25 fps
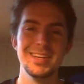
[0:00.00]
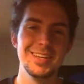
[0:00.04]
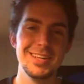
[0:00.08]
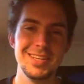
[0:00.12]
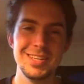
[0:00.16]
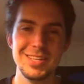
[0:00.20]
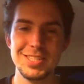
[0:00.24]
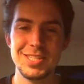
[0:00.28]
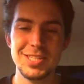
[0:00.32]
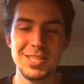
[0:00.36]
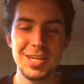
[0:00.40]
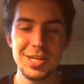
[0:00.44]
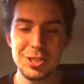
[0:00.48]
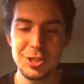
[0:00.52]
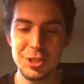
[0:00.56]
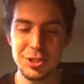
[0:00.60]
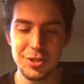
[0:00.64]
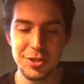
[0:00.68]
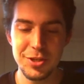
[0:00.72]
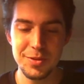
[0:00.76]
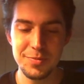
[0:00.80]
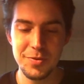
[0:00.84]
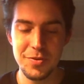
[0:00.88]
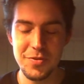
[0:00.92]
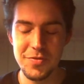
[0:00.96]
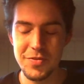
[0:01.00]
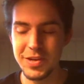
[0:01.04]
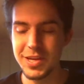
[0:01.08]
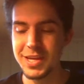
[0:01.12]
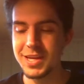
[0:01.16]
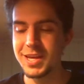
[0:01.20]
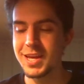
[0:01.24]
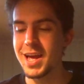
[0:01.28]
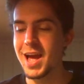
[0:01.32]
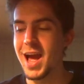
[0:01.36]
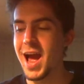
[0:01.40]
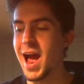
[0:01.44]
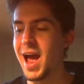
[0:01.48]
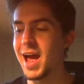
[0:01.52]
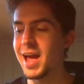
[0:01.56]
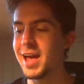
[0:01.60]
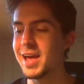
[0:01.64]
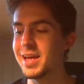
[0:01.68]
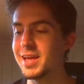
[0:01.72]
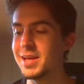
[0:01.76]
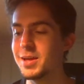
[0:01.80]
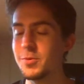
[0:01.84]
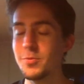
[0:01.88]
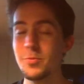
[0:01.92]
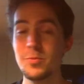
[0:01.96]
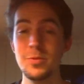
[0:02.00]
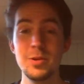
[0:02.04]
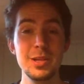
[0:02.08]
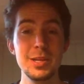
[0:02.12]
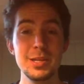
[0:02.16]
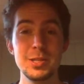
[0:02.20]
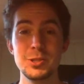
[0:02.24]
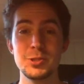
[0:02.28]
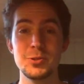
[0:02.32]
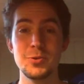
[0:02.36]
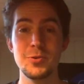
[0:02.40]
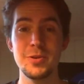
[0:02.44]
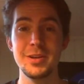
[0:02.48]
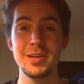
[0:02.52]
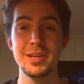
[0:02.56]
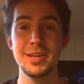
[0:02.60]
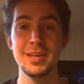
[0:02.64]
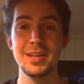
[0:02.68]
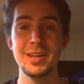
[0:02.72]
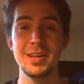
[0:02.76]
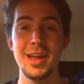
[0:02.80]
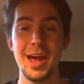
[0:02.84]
It's such a good movie. I really enjoyed it.